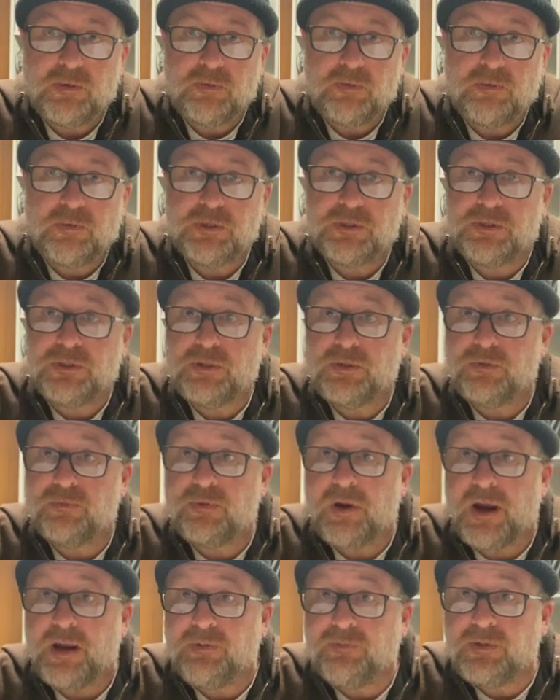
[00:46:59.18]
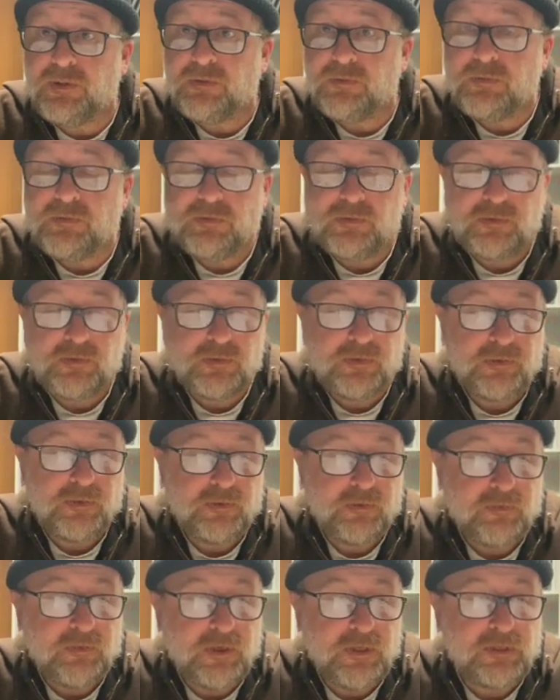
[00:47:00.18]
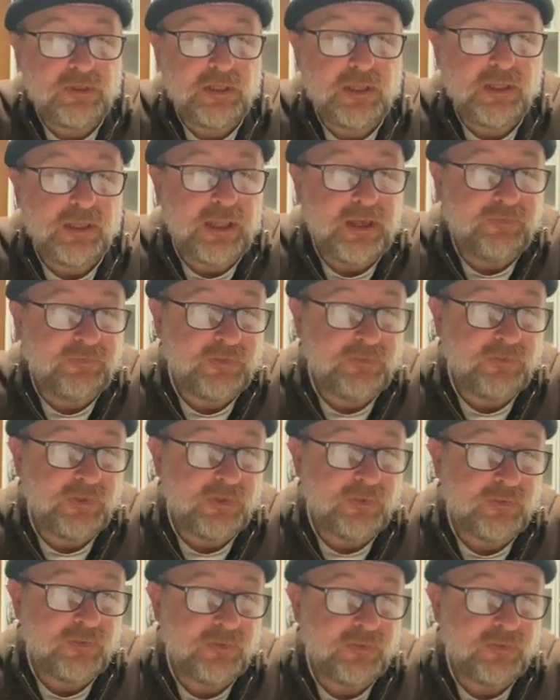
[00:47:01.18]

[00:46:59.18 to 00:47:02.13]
What is to the right of you? What is to the left of you?